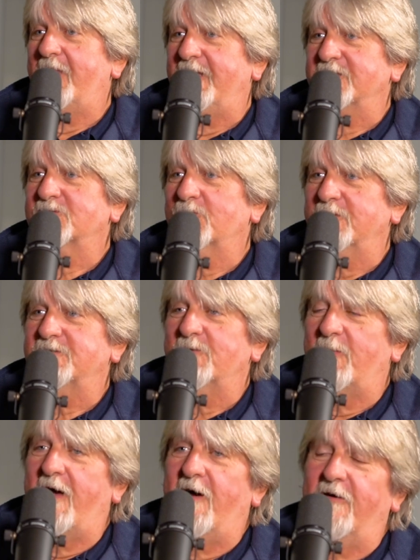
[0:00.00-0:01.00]
that switch
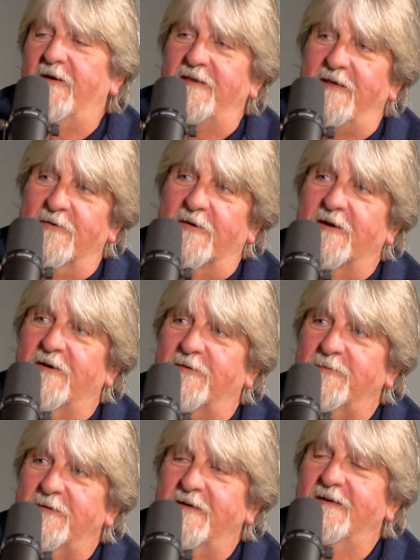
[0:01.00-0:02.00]
about a year
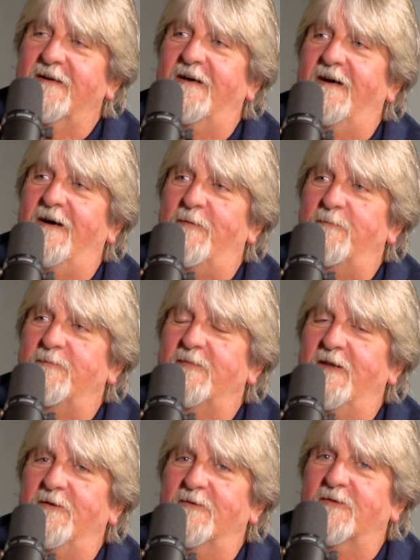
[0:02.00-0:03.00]
ago, to
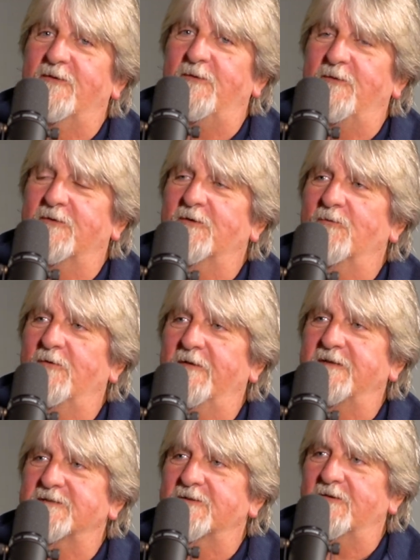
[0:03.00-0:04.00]

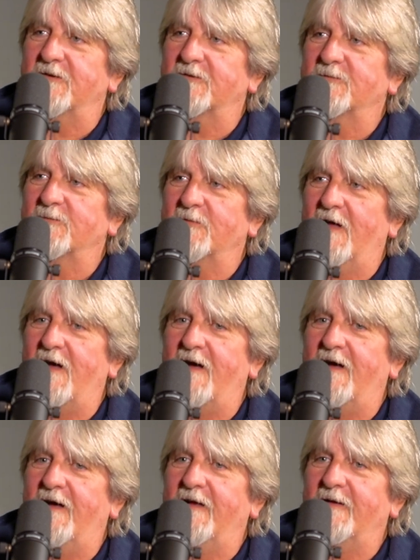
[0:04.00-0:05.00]
really start,
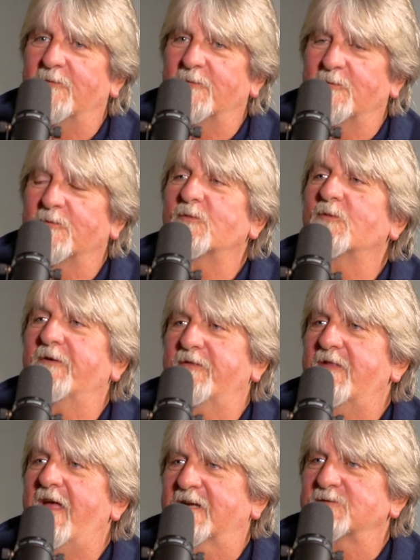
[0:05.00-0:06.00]

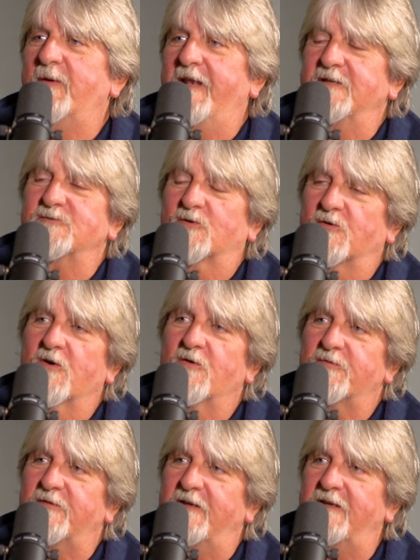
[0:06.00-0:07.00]
with exponential
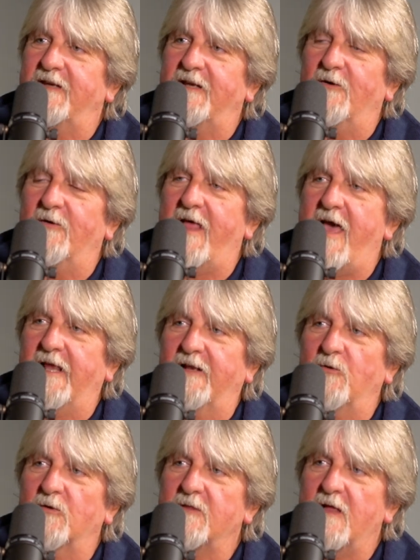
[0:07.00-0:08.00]
growth and adding
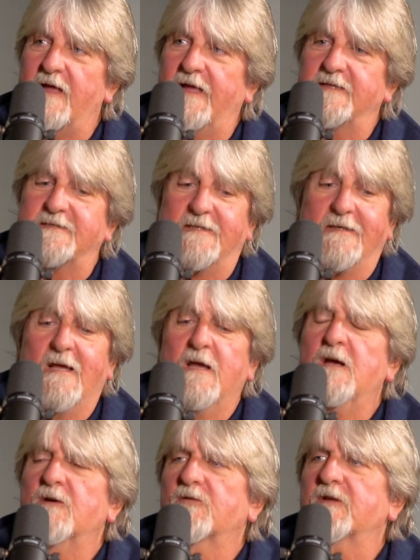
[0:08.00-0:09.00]
new clients and
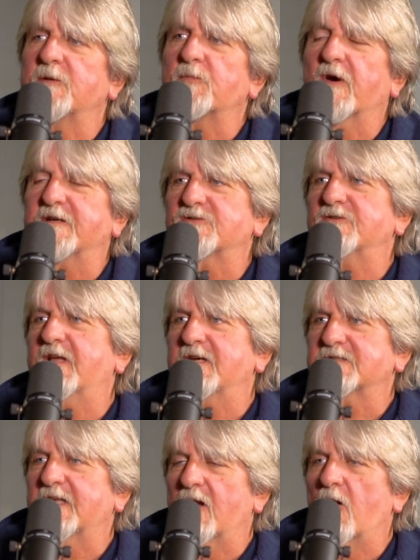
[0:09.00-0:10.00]
really pressure
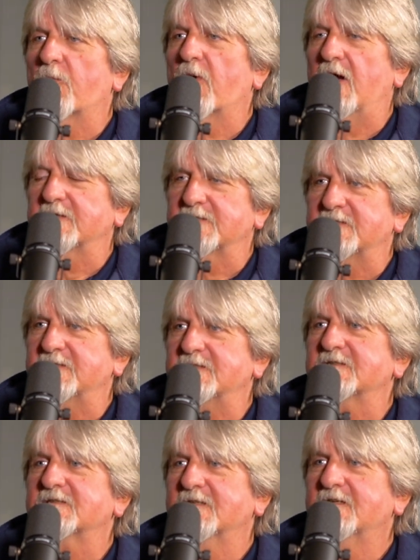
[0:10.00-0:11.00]
testing our
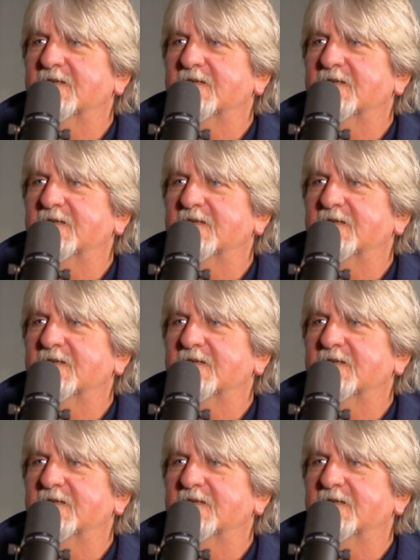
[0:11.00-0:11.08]
processes.